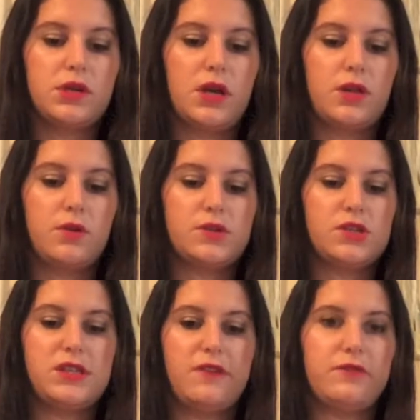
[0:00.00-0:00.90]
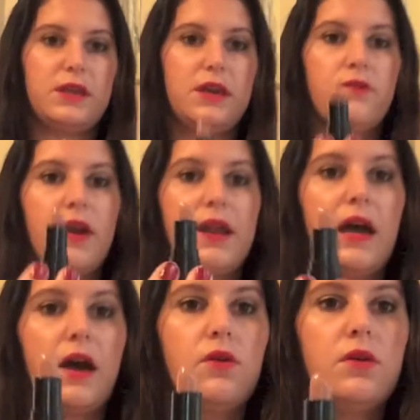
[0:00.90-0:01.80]
color, which is definitely in right
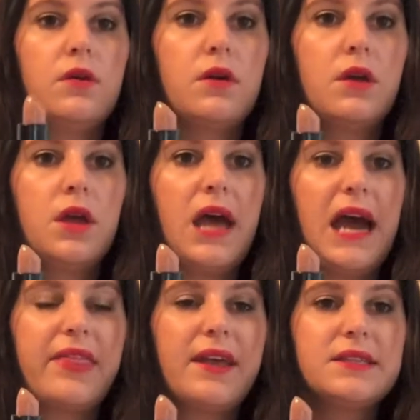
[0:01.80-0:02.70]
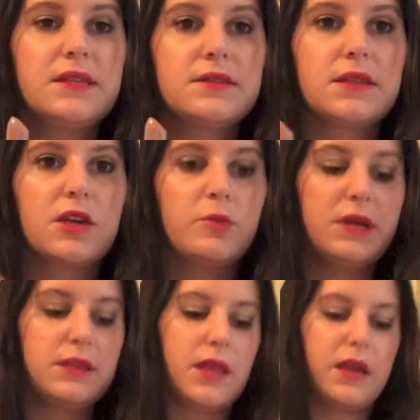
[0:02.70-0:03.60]
now. I think it's a little
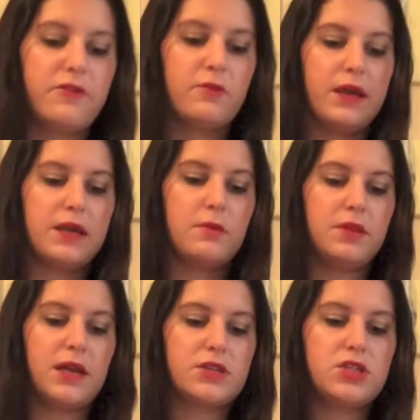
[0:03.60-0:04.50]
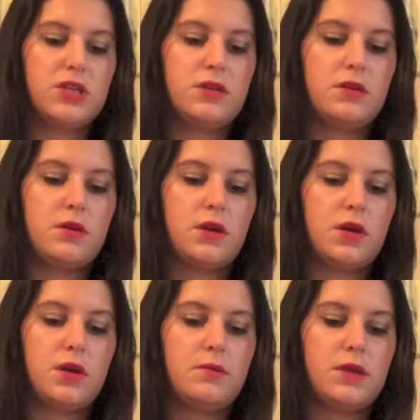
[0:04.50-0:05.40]
bit light for my complexion.
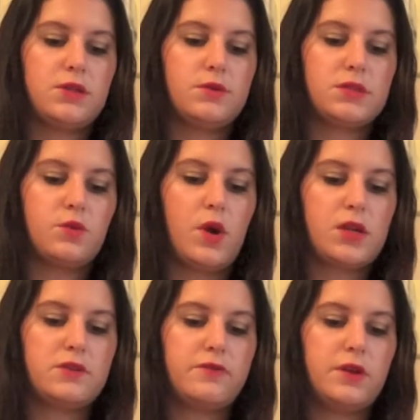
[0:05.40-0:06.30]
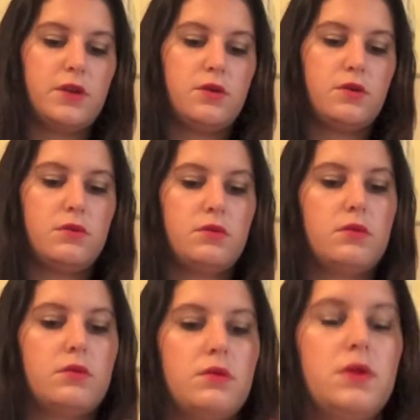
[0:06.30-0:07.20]
I'll do a swatch for you.
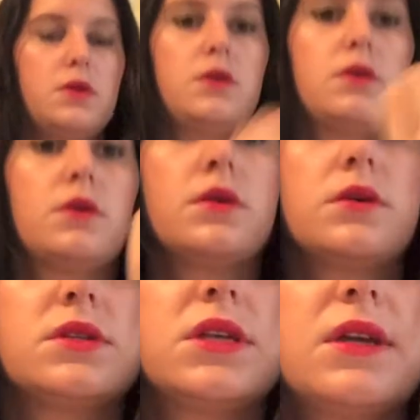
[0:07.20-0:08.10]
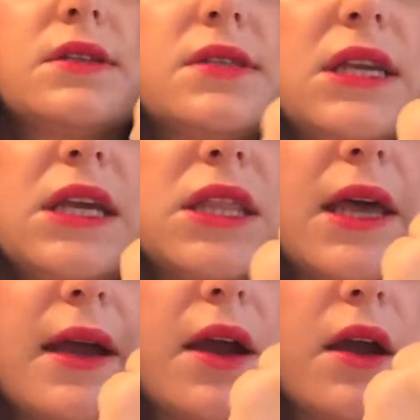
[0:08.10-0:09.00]
So you can see it
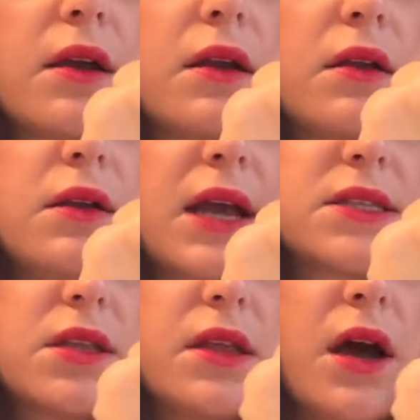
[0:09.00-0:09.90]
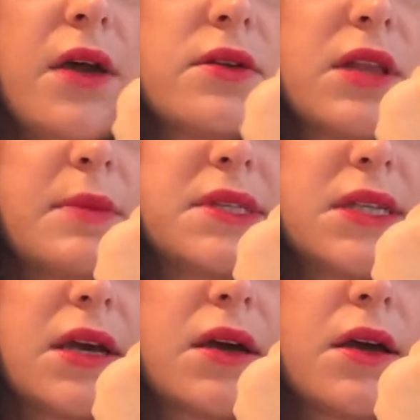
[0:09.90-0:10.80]
there next to the other
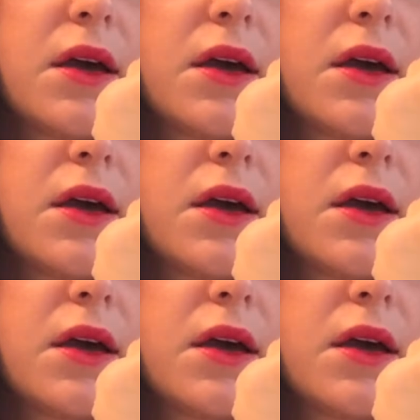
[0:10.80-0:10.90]
lipstick.